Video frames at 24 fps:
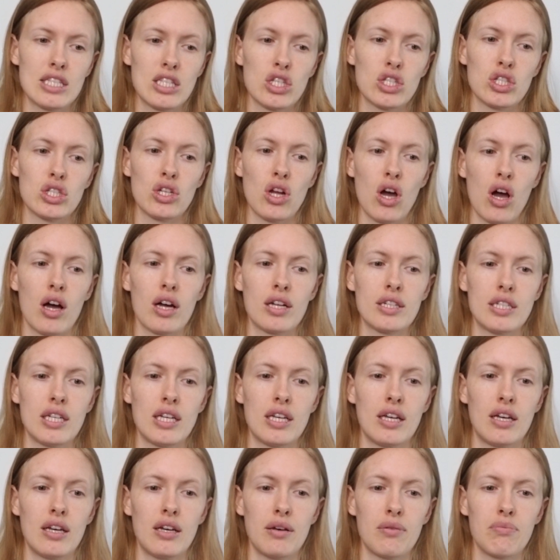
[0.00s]
not
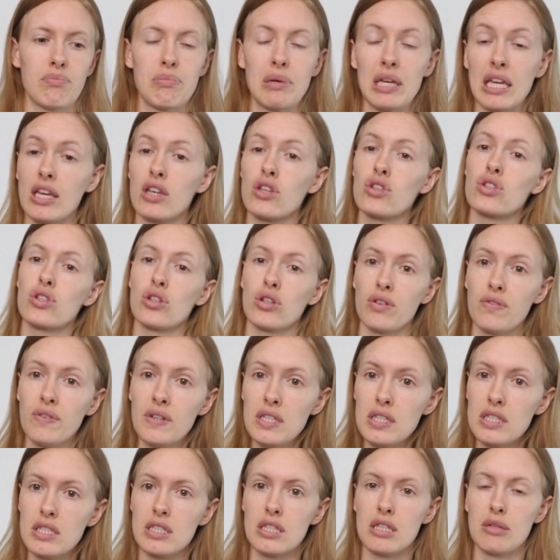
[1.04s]
being a
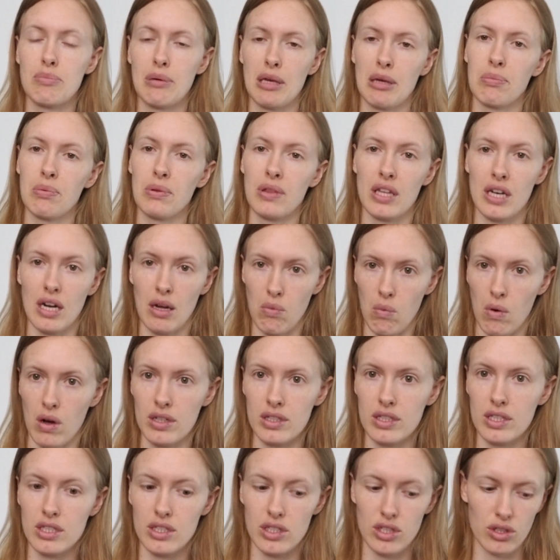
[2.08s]
service to the people that I
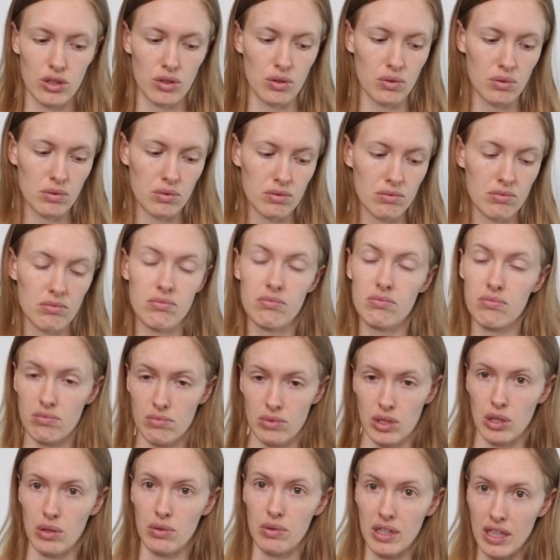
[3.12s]
want to,
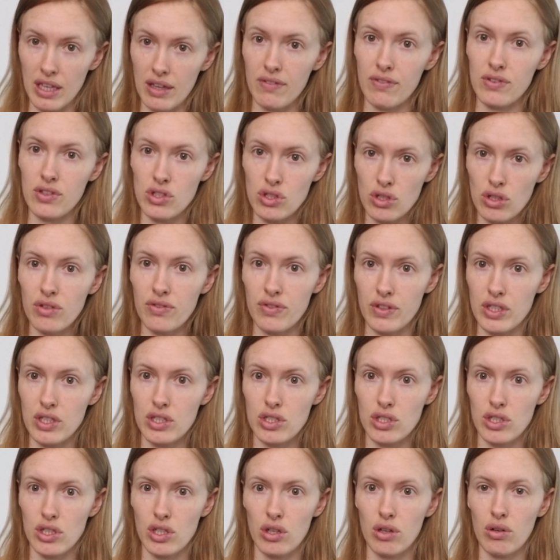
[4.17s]
give service
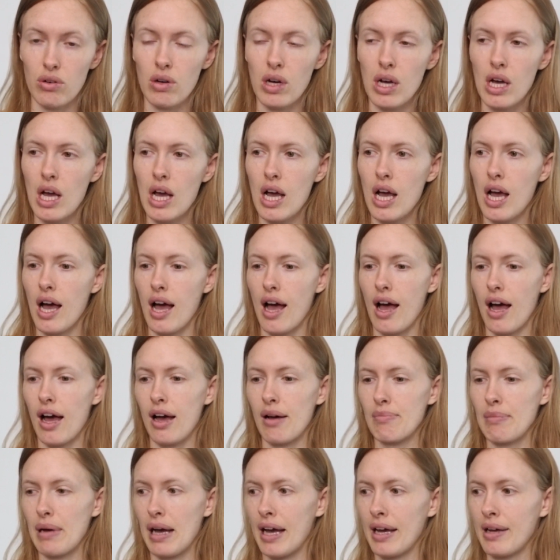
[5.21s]
to.
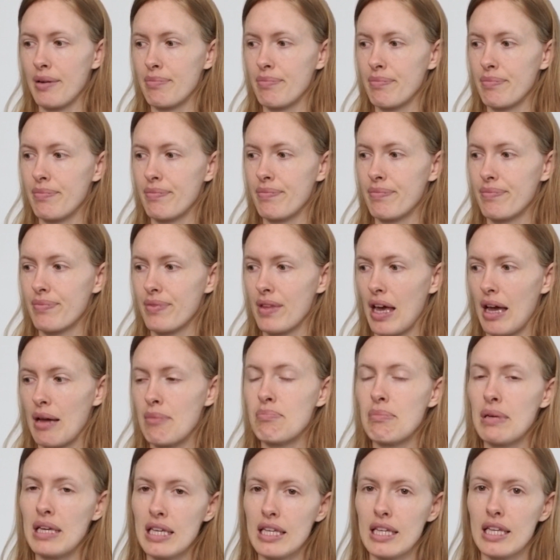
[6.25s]
I'm
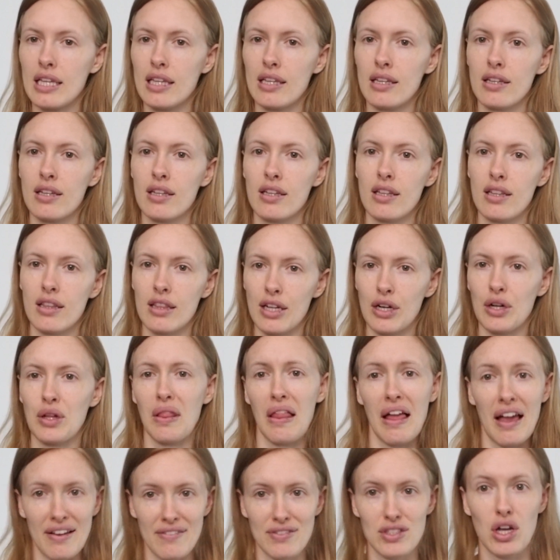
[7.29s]
making their
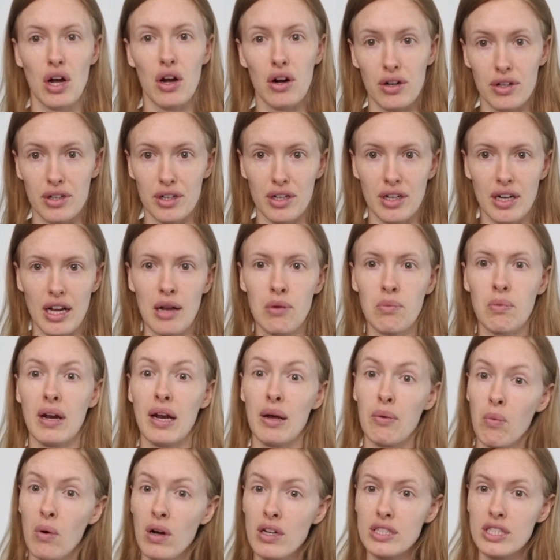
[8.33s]
lives harder, and what
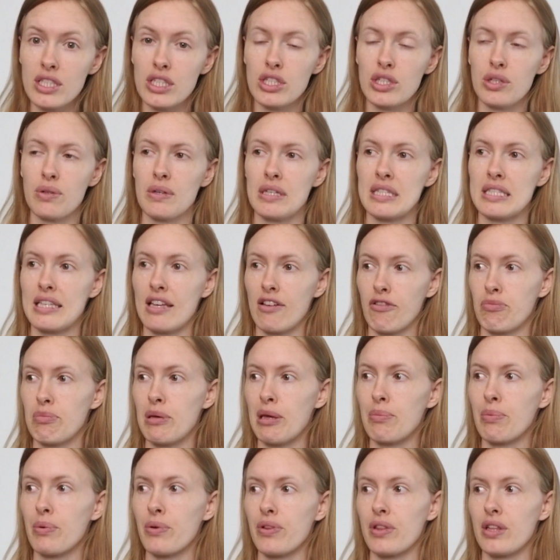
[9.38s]
I want to do is give
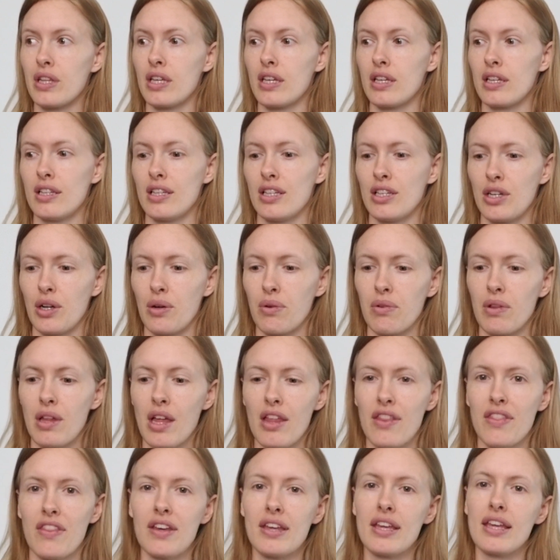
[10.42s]
people
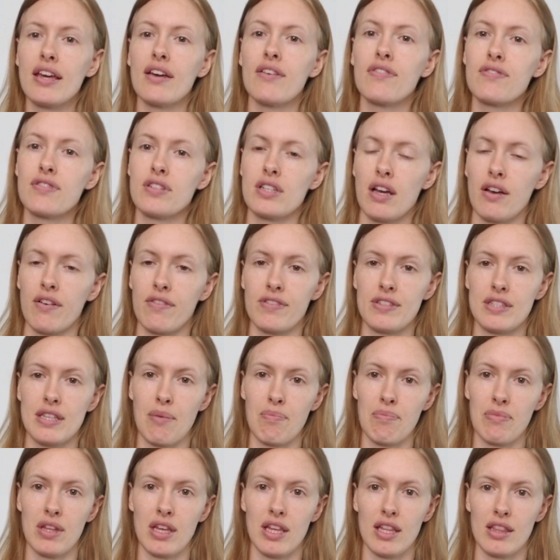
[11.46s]
the gift of
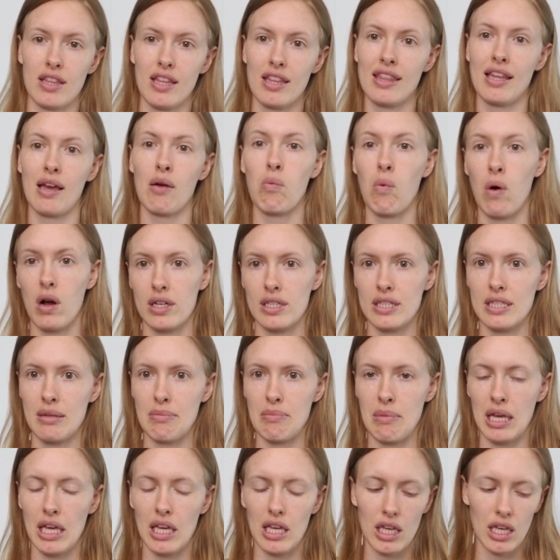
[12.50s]
something that they want to
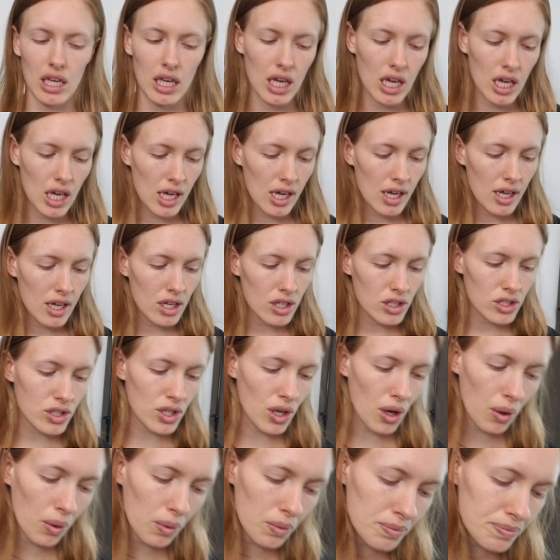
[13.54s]
make.
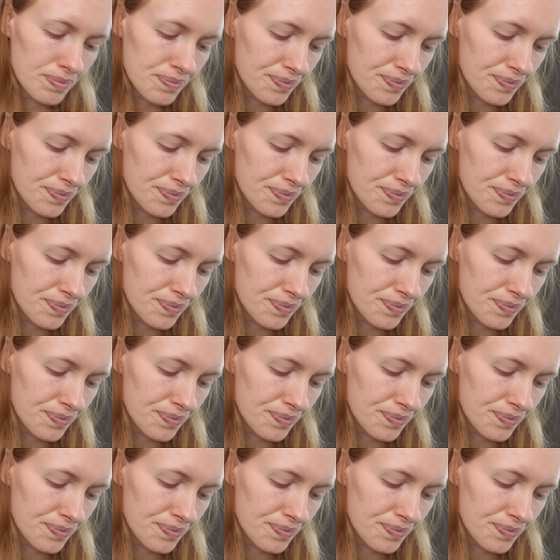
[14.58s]
So